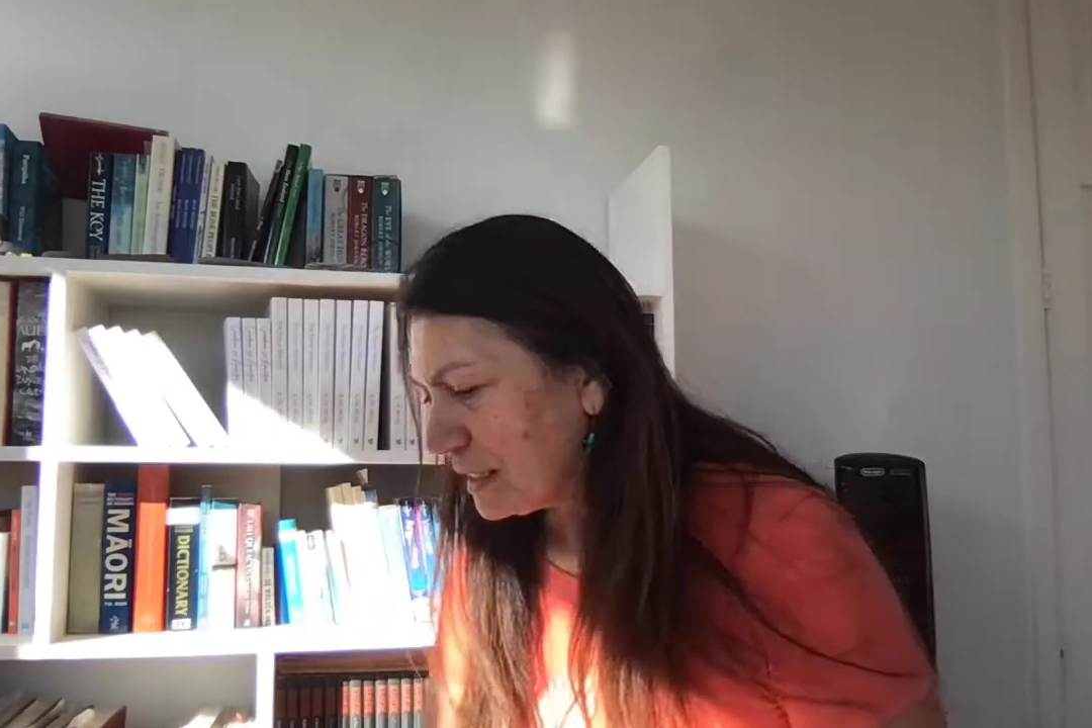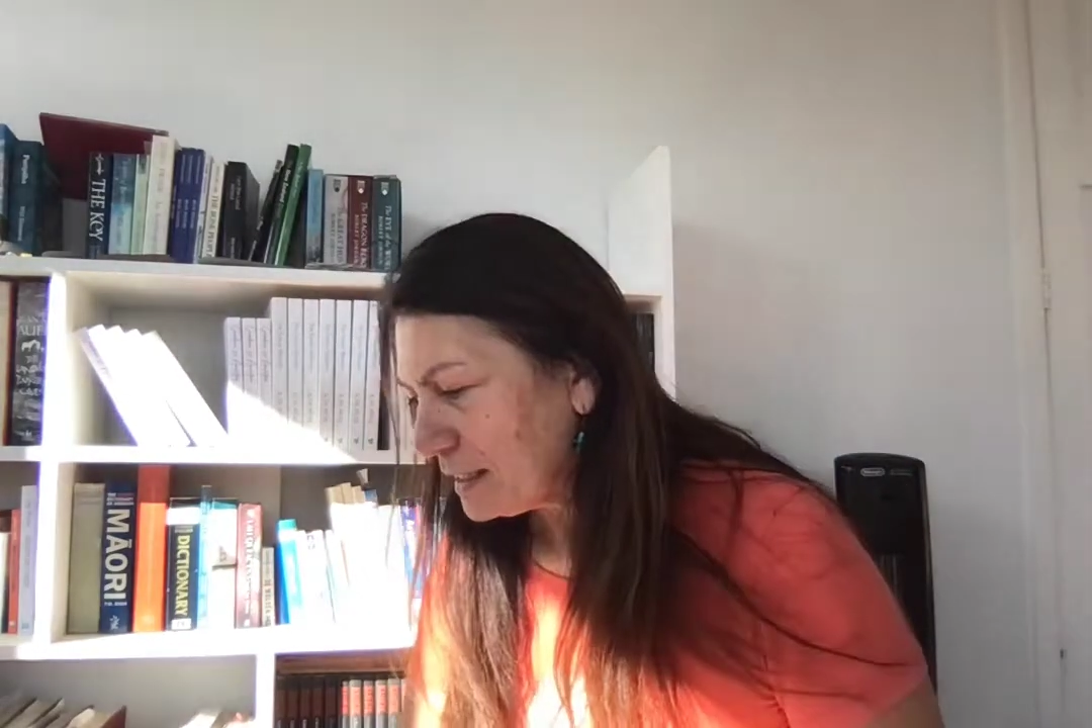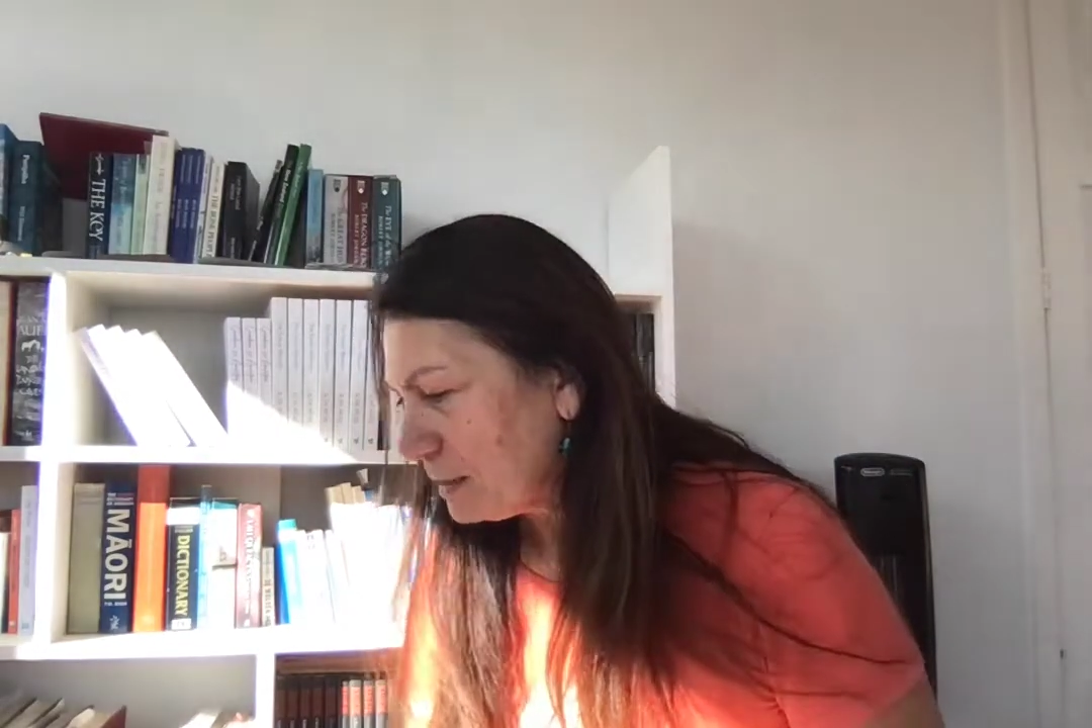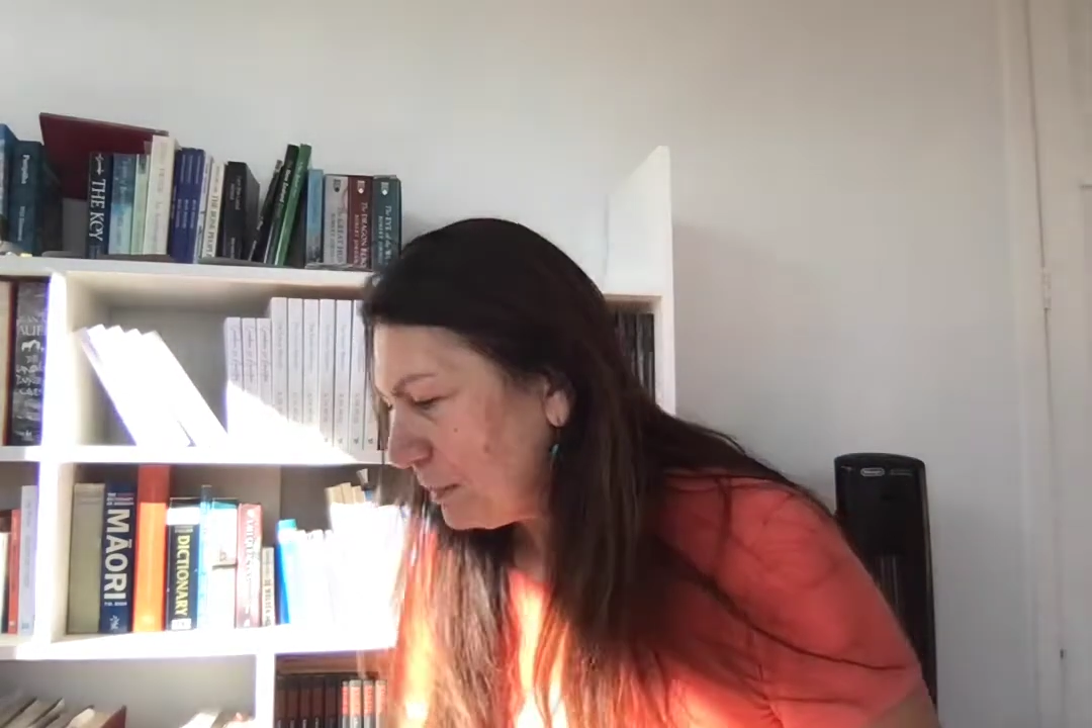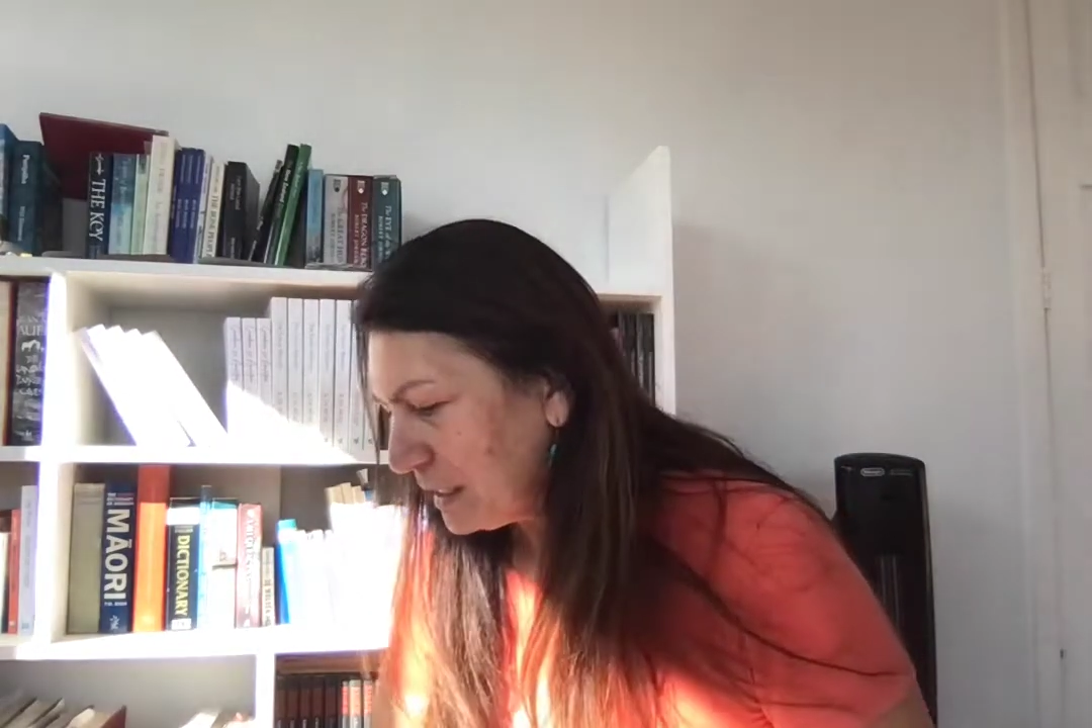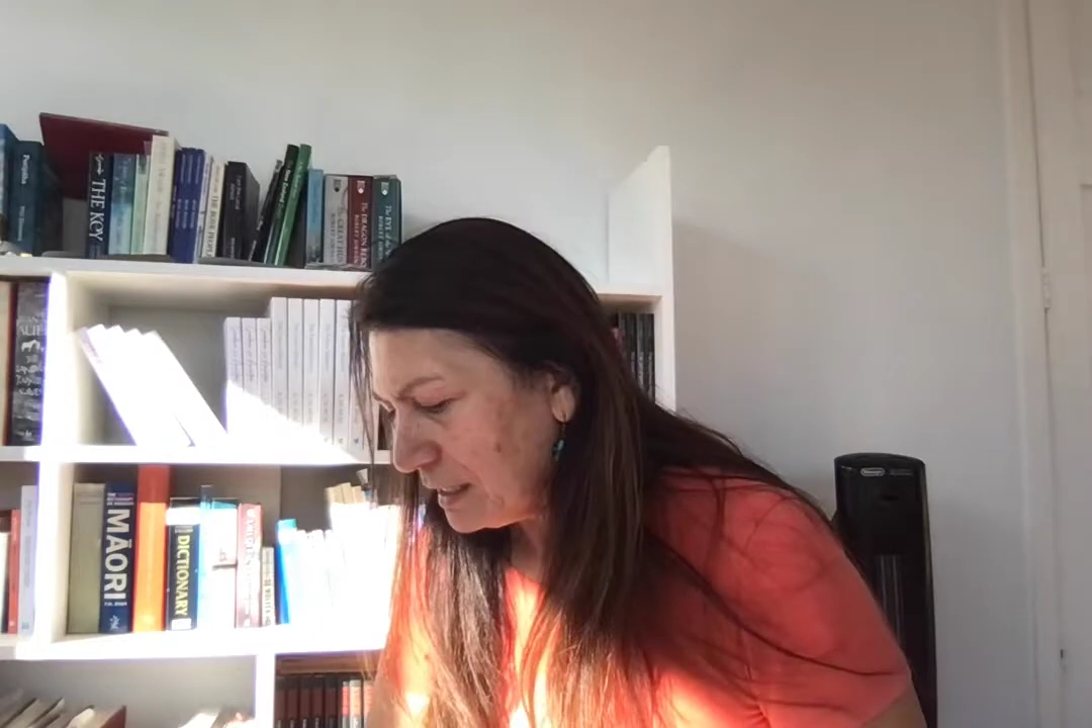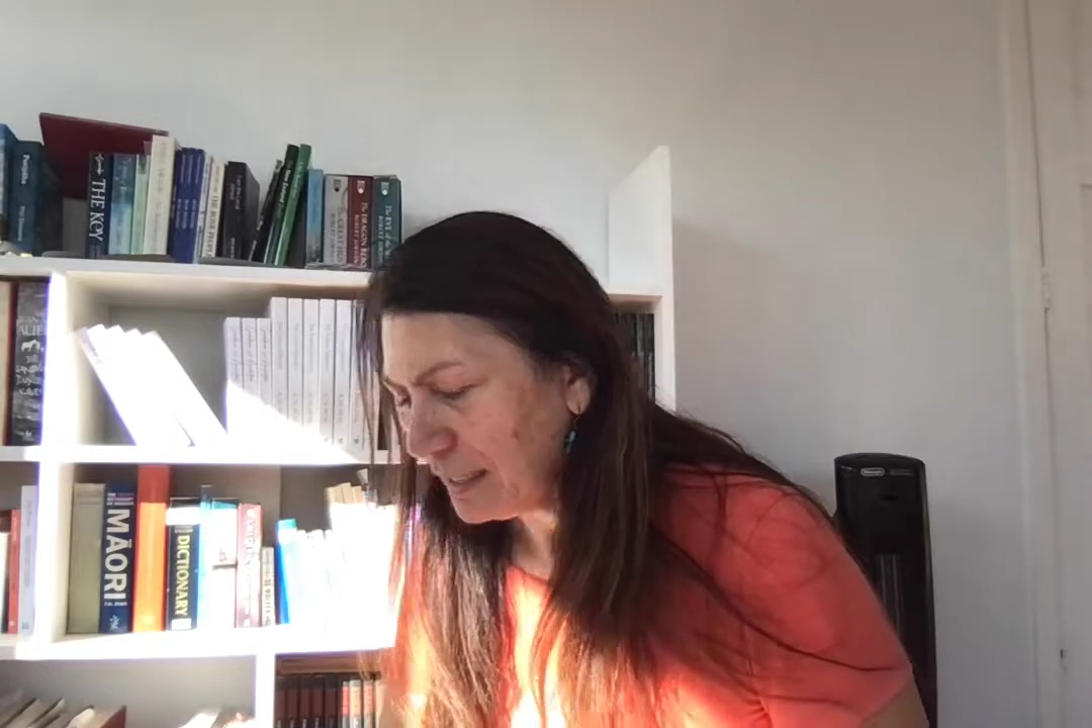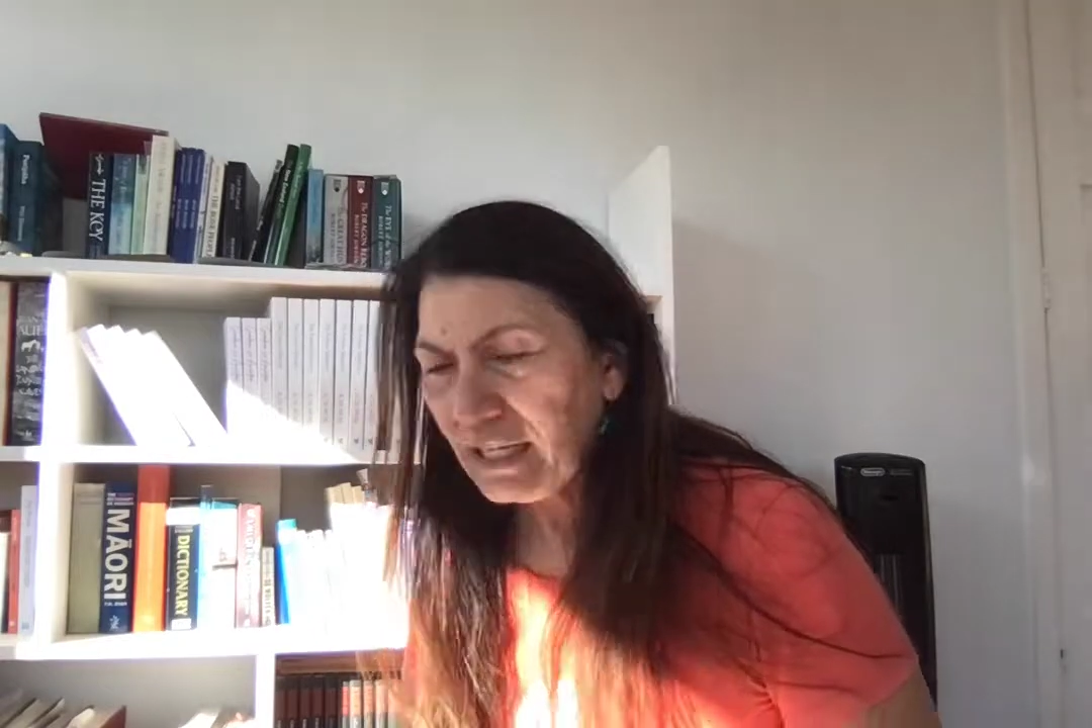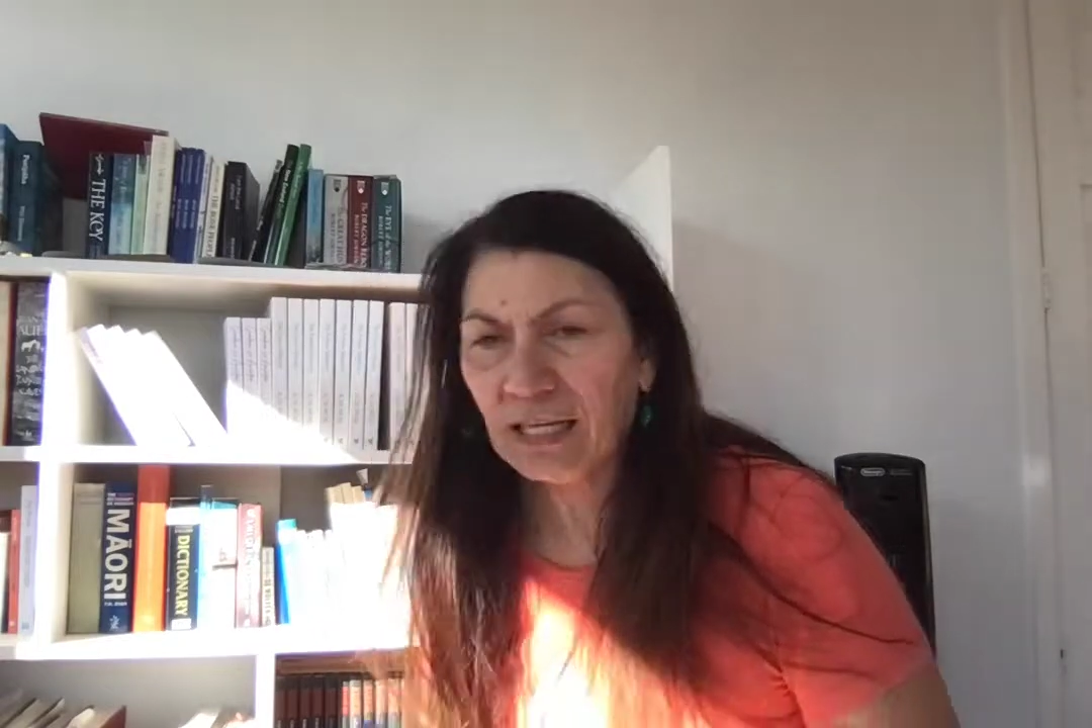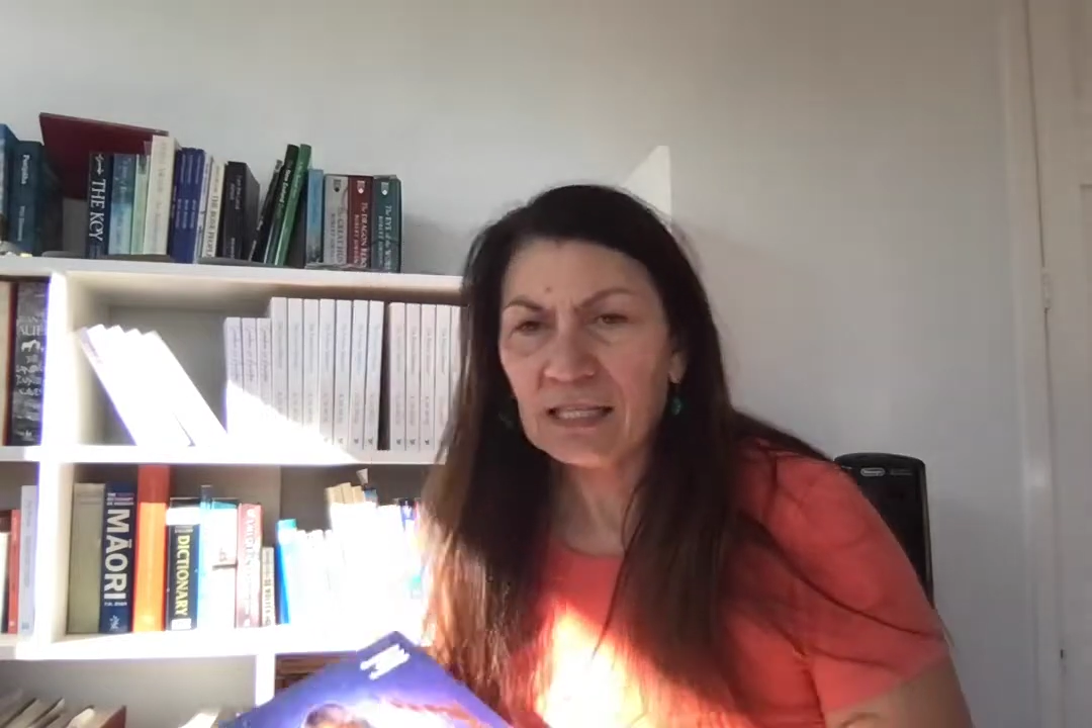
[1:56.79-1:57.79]
it's
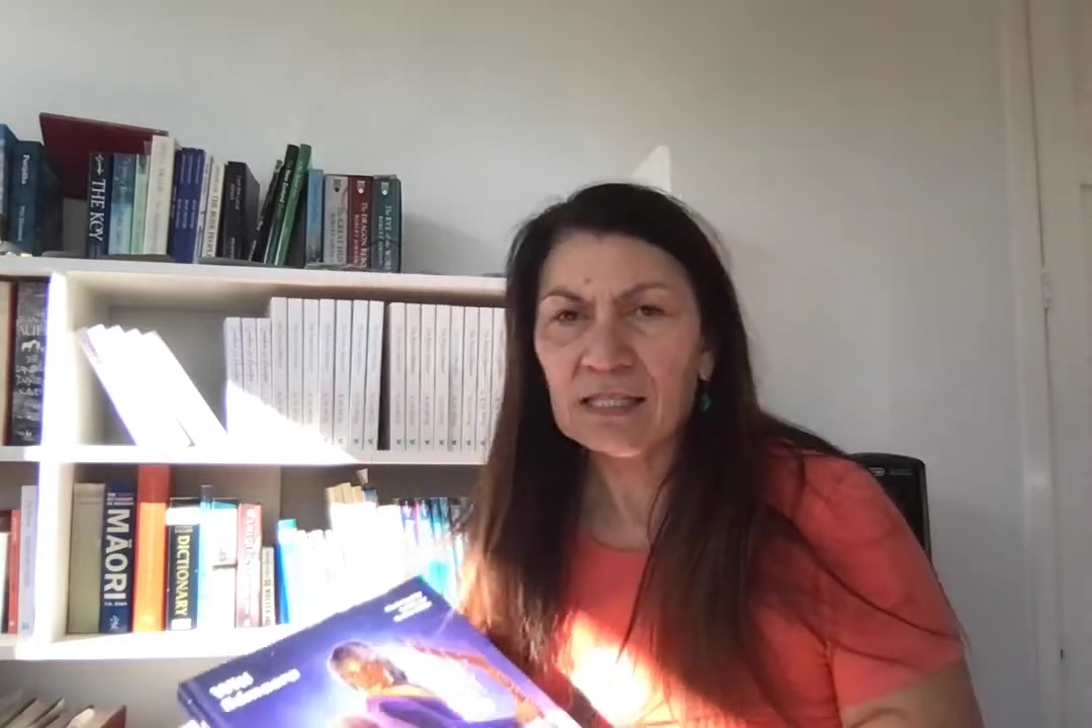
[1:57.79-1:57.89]
Matariki.